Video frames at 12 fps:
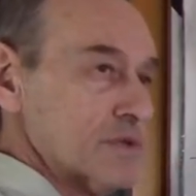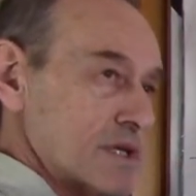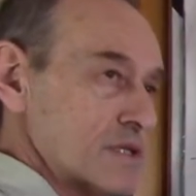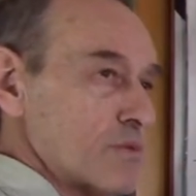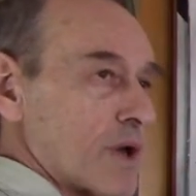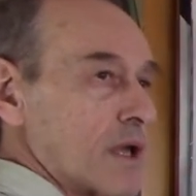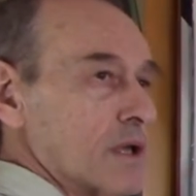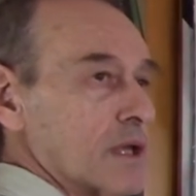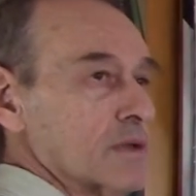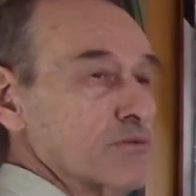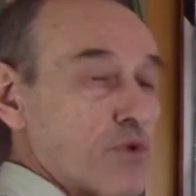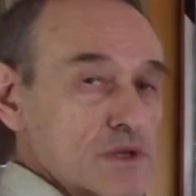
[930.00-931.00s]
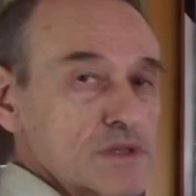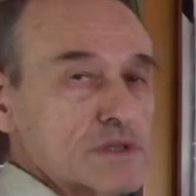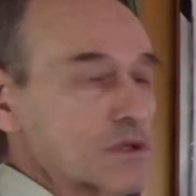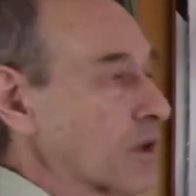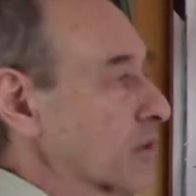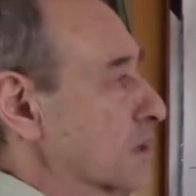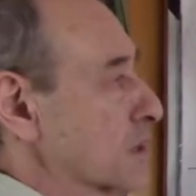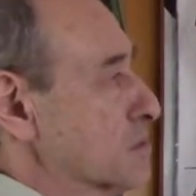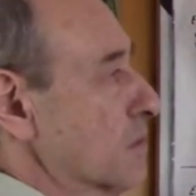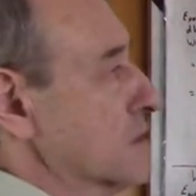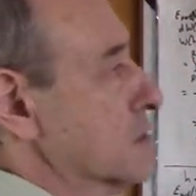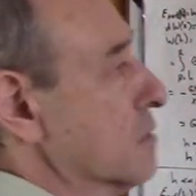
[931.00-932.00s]
this way and force is going this
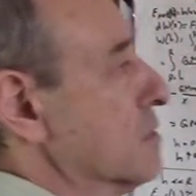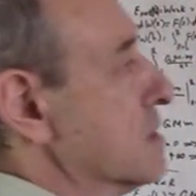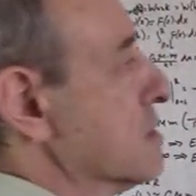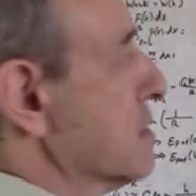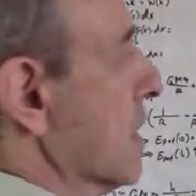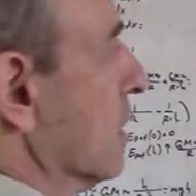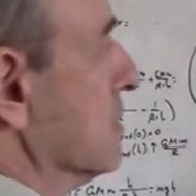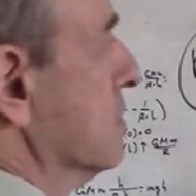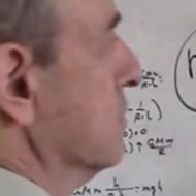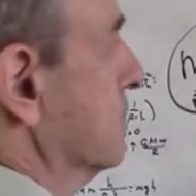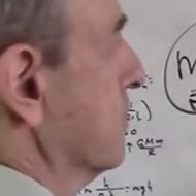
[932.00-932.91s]
way, so this is negative.